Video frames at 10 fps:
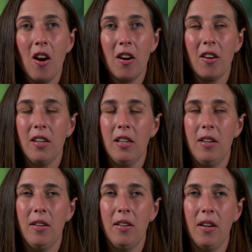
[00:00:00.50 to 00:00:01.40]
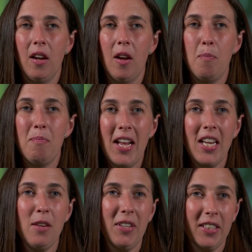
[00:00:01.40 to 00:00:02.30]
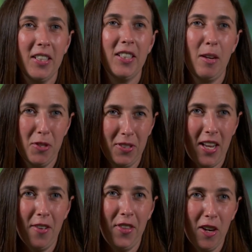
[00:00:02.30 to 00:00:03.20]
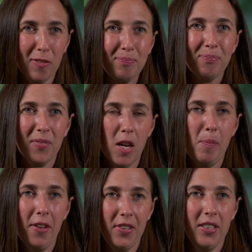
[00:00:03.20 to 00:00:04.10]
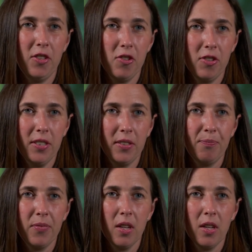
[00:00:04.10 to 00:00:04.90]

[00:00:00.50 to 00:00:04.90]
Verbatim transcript: are many misconceptions out there about these injuries.